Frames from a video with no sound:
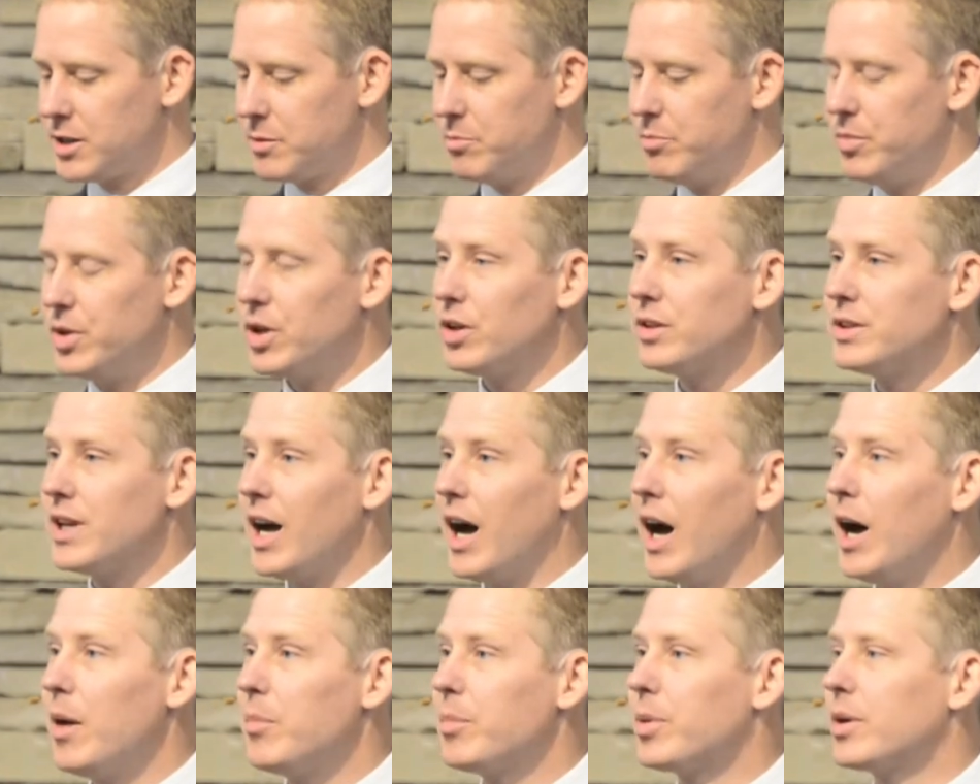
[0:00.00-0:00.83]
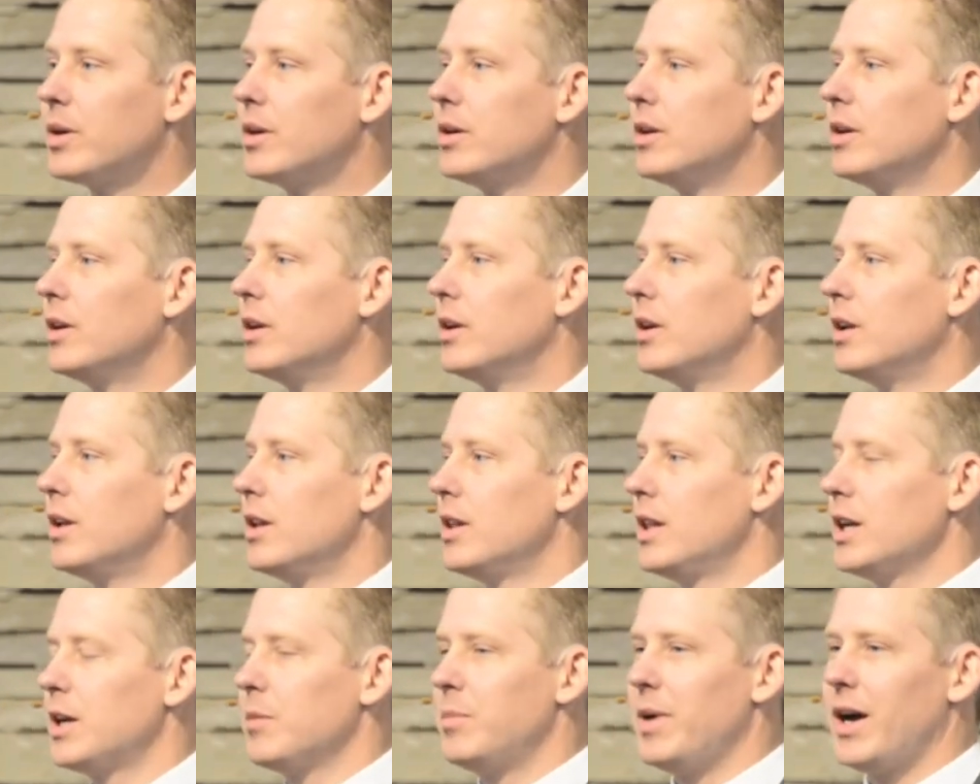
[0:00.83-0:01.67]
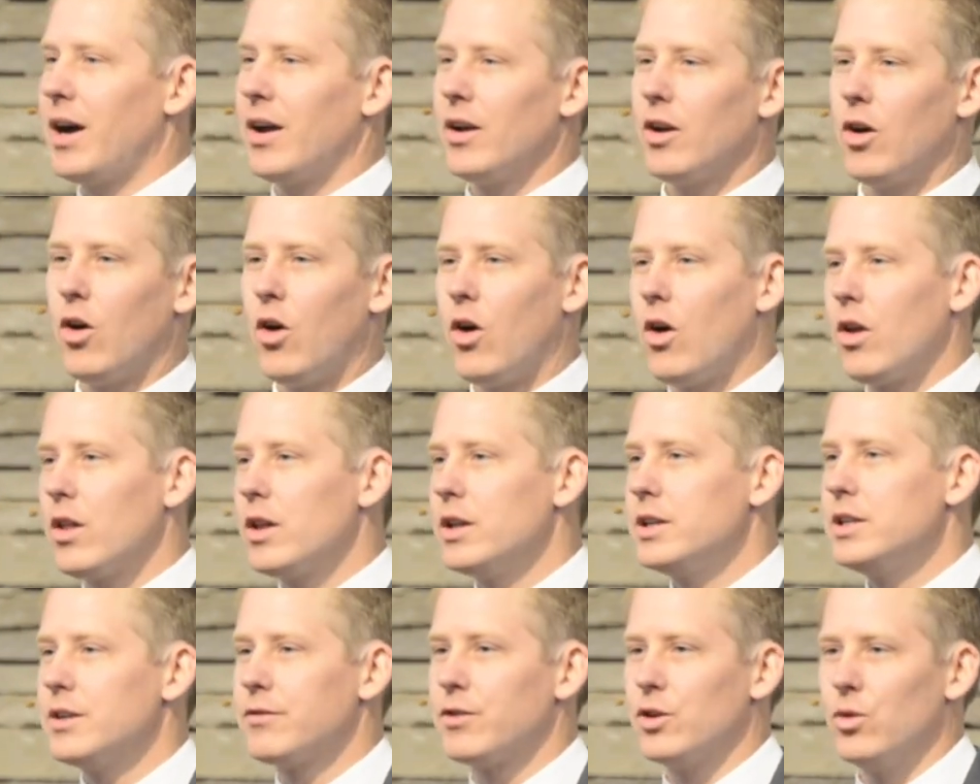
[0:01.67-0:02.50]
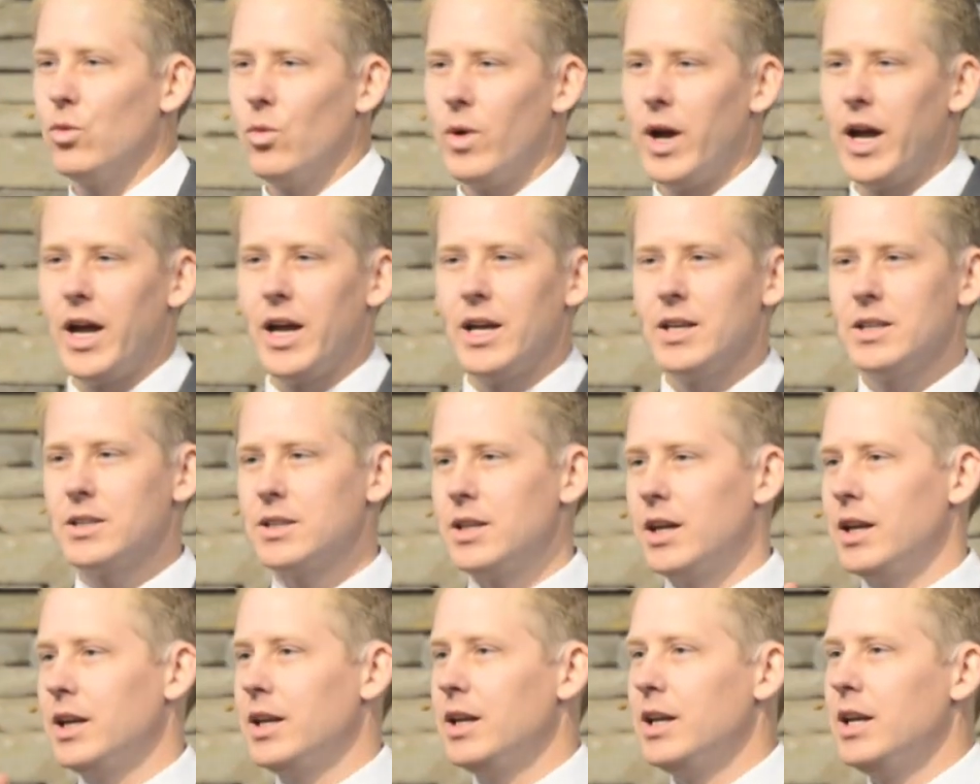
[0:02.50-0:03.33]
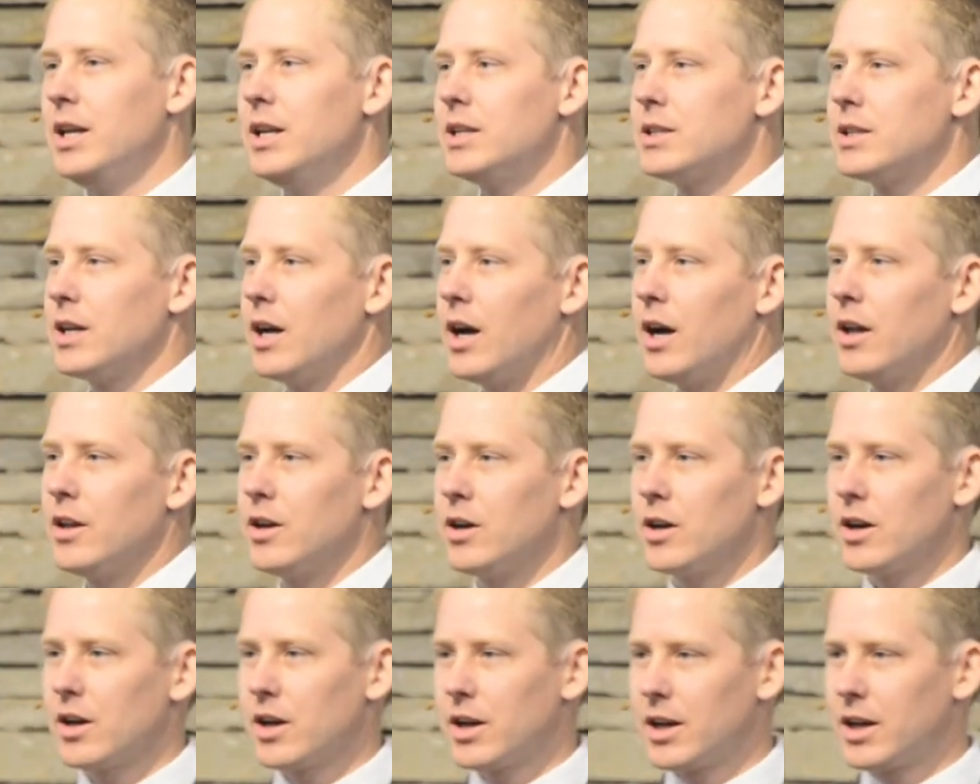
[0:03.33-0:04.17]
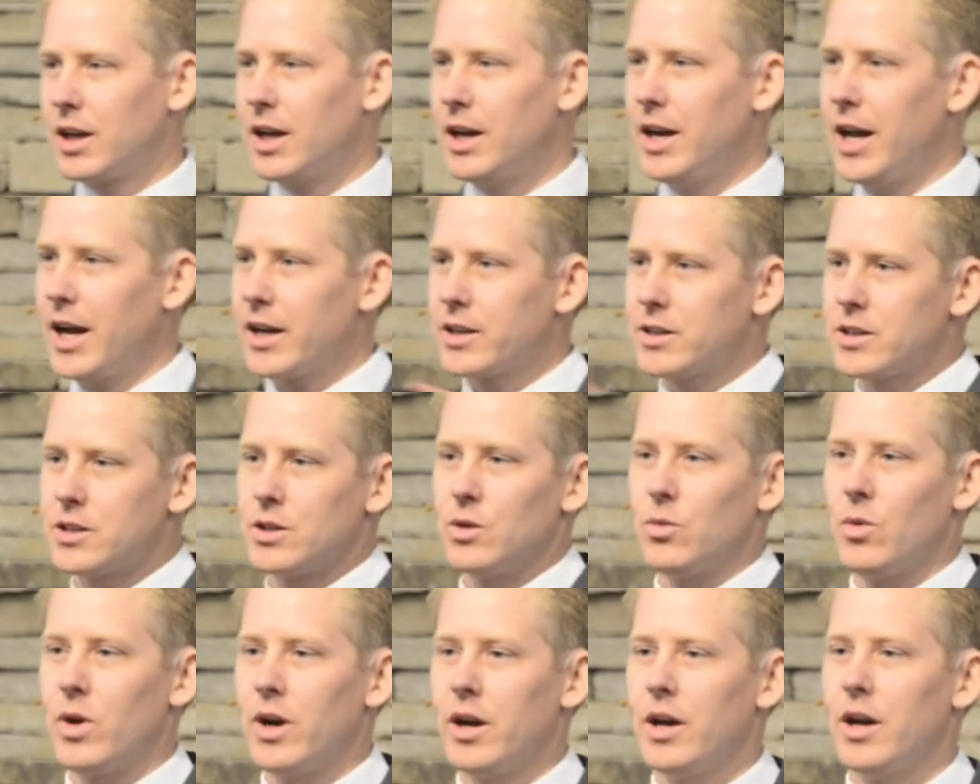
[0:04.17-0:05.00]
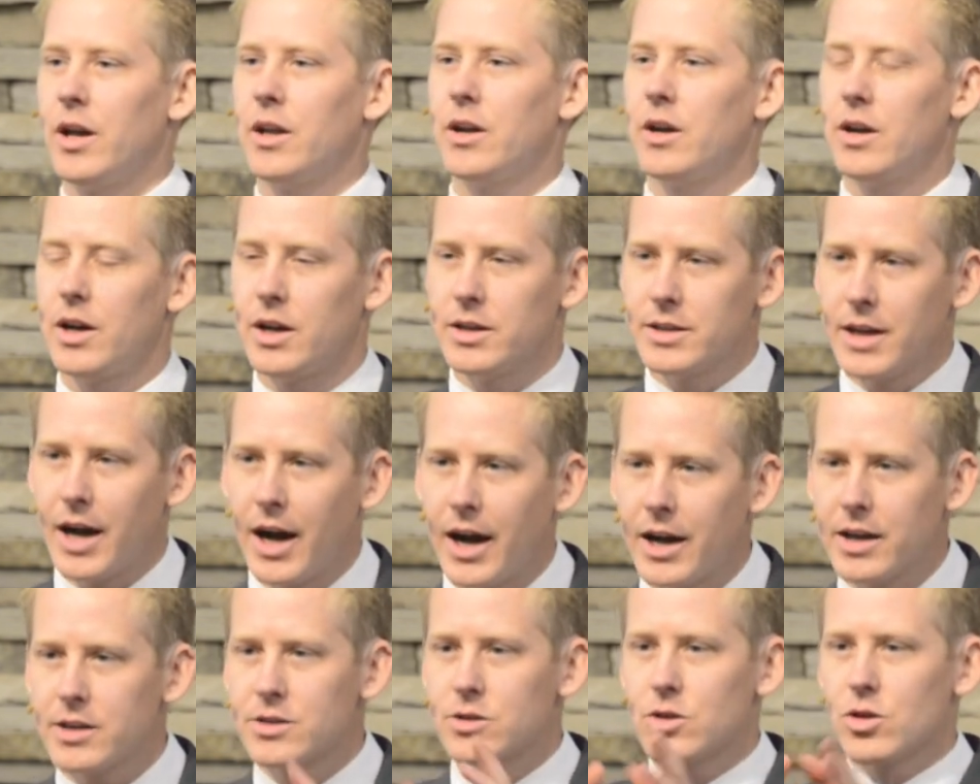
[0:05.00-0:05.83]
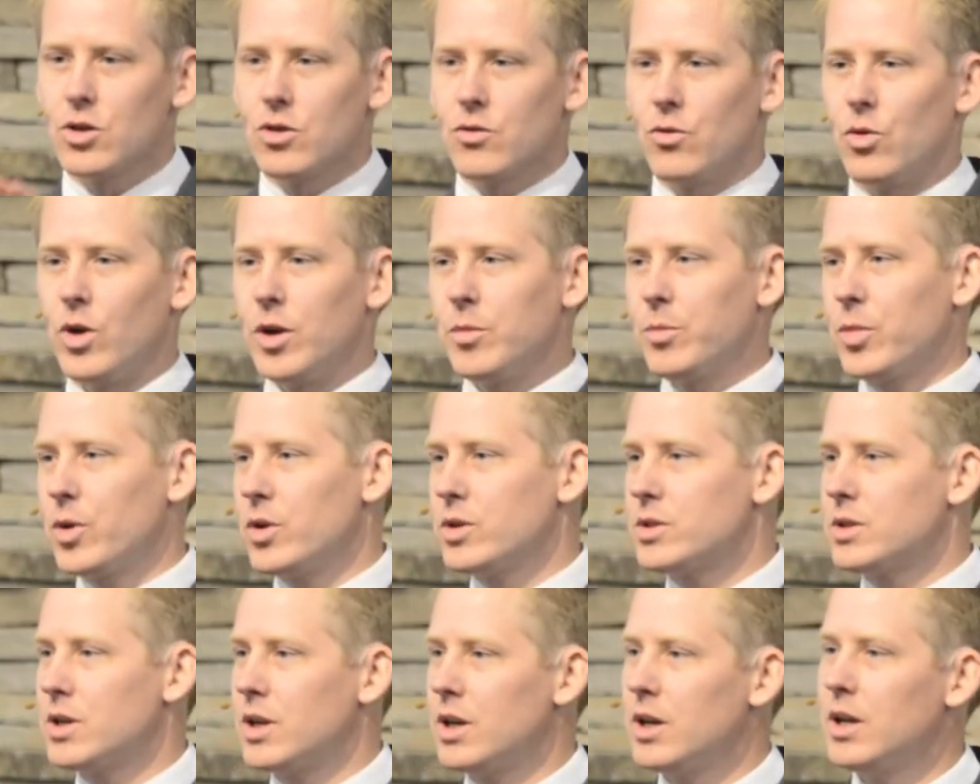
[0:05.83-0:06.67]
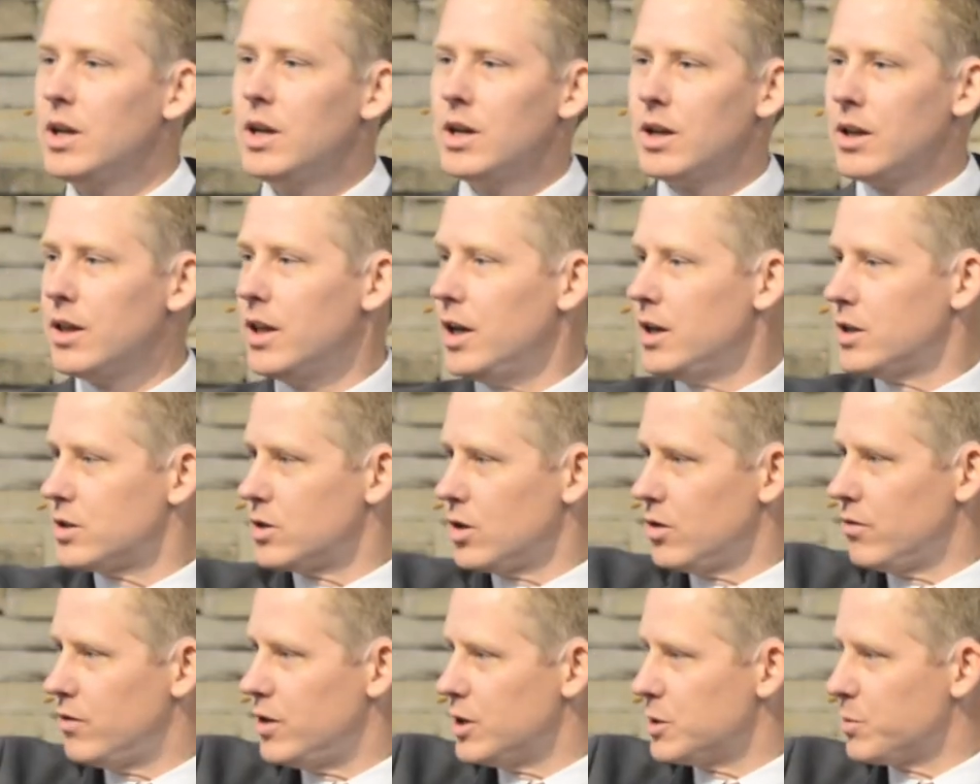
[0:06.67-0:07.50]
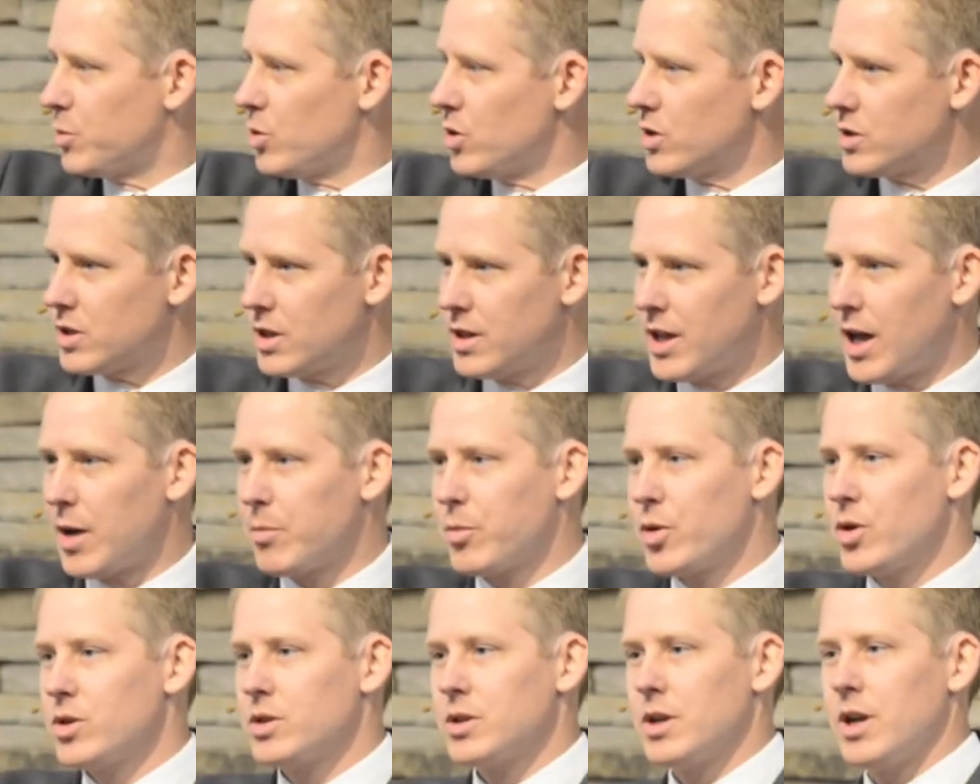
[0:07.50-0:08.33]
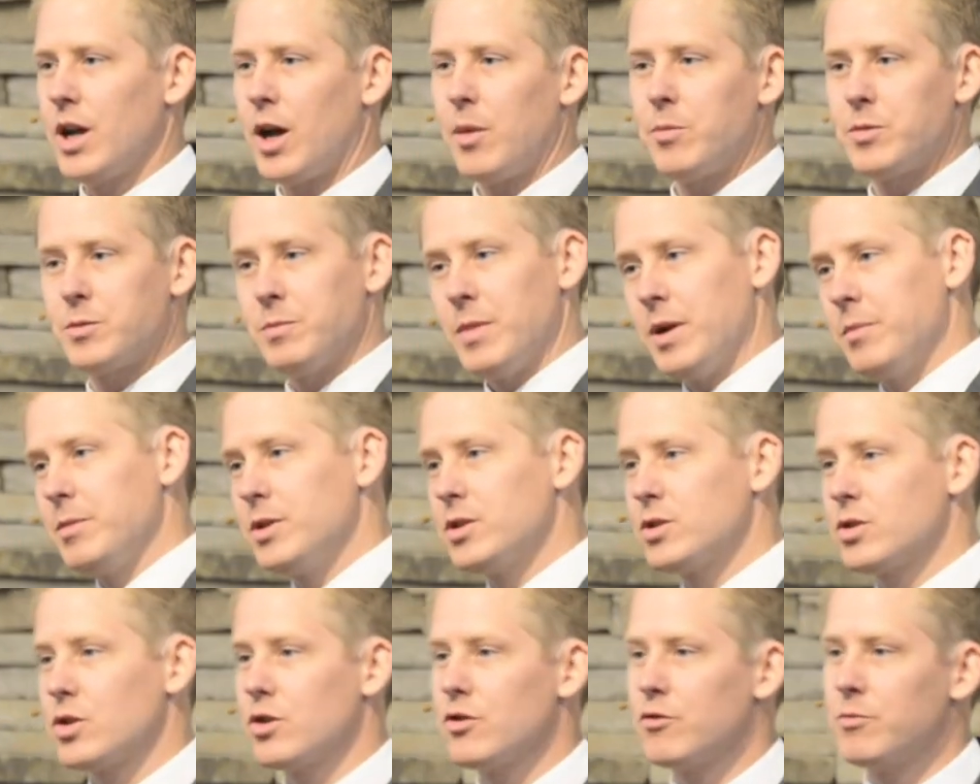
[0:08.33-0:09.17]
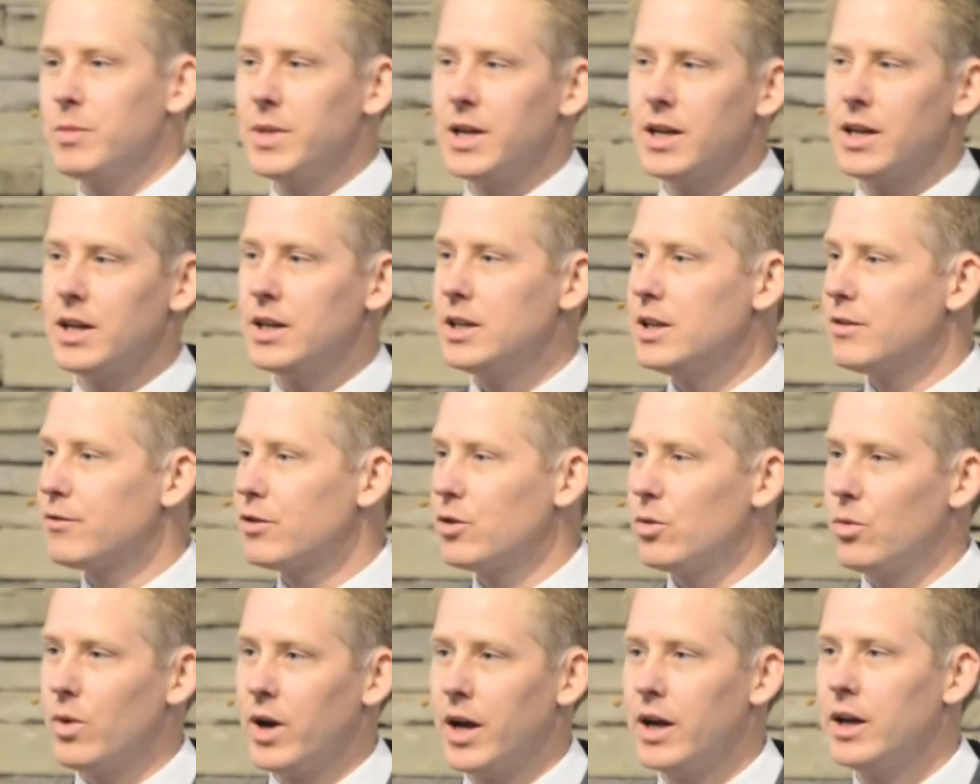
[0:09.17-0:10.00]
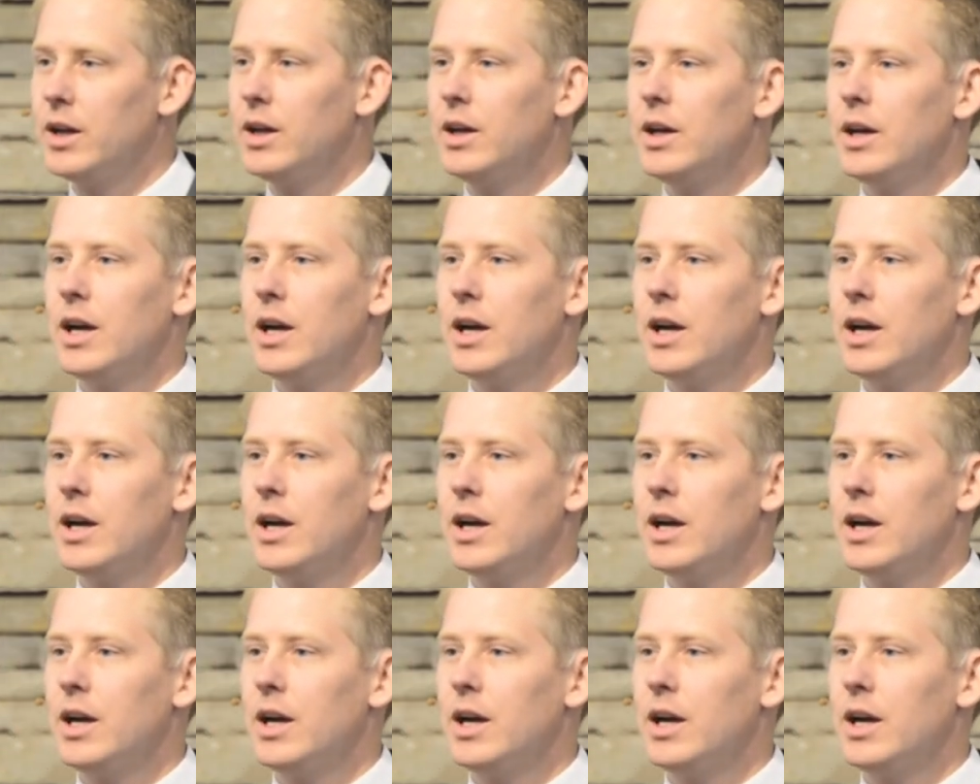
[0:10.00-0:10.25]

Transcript: is built up. Think about all the different ways that each other connects to one another. As I serve one person, they serve this person, that person helps maybe serve me in a different way.